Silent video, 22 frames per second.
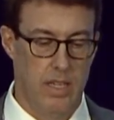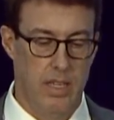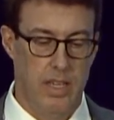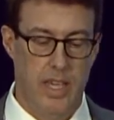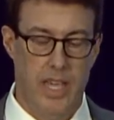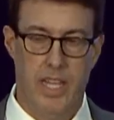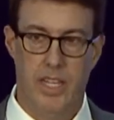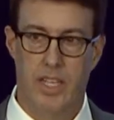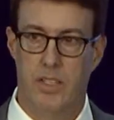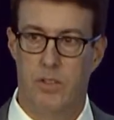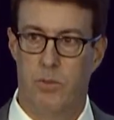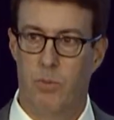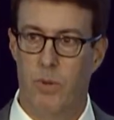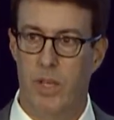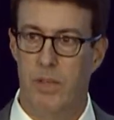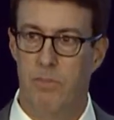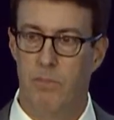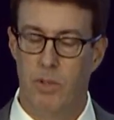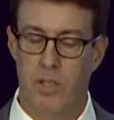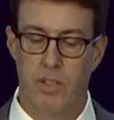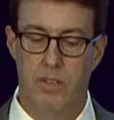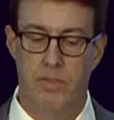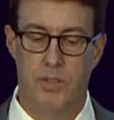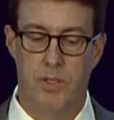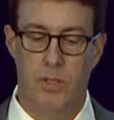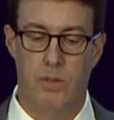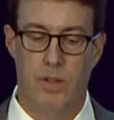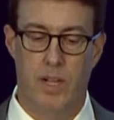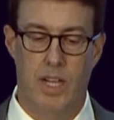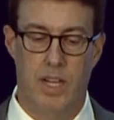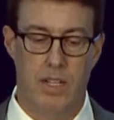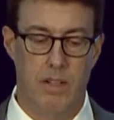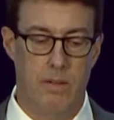And as we move to
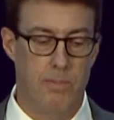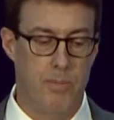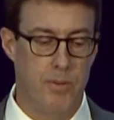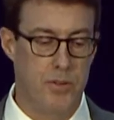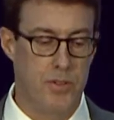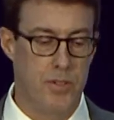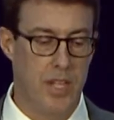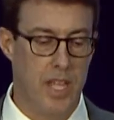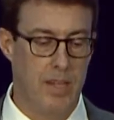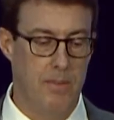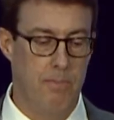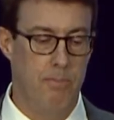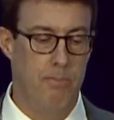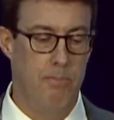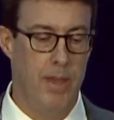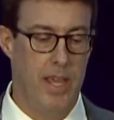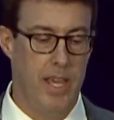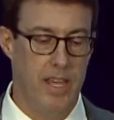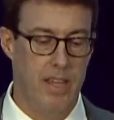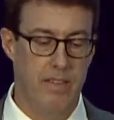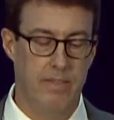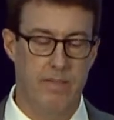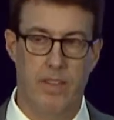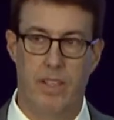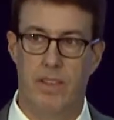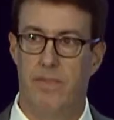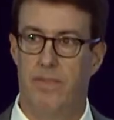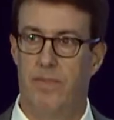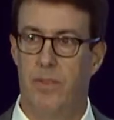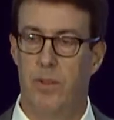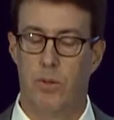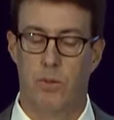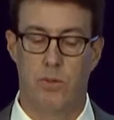100% BEV and
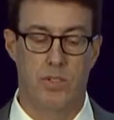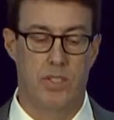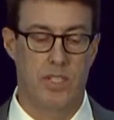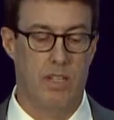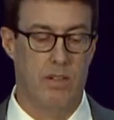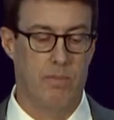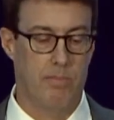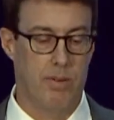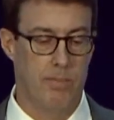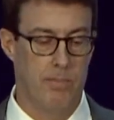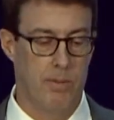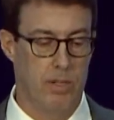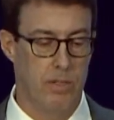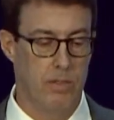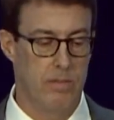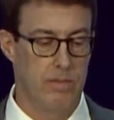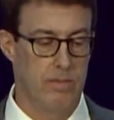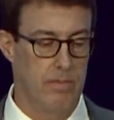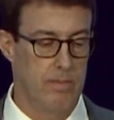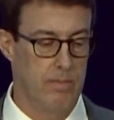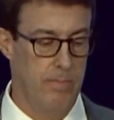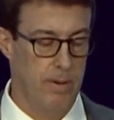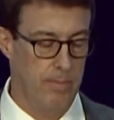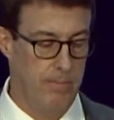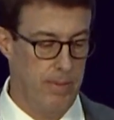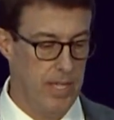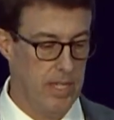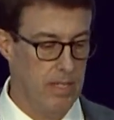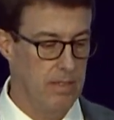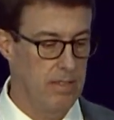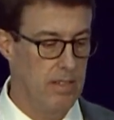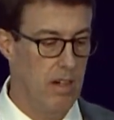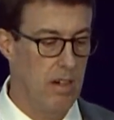fuel cell
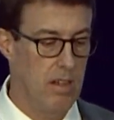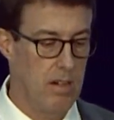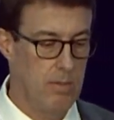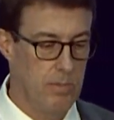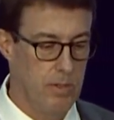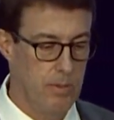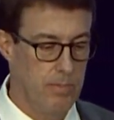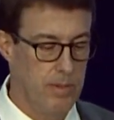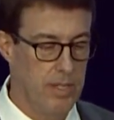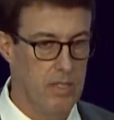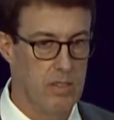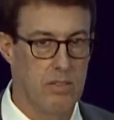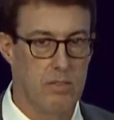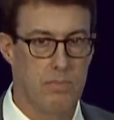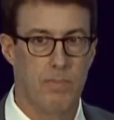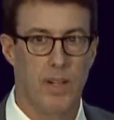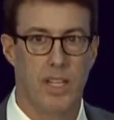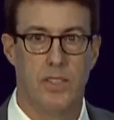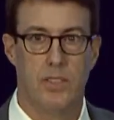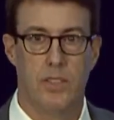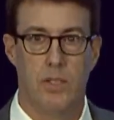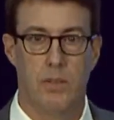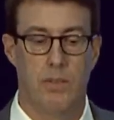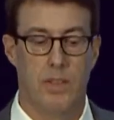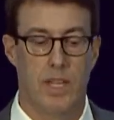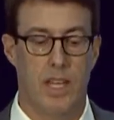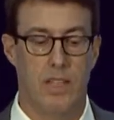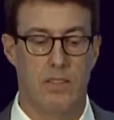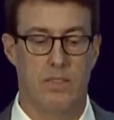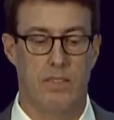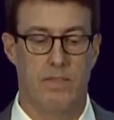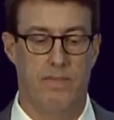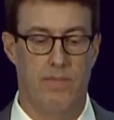propelled automobiles by
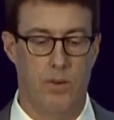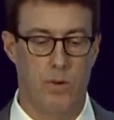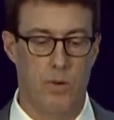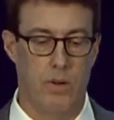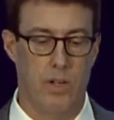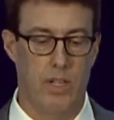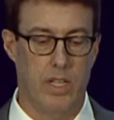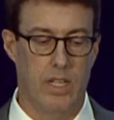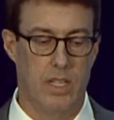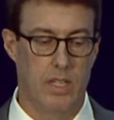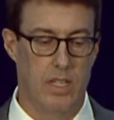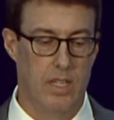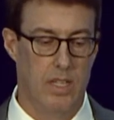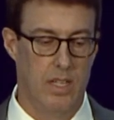2040,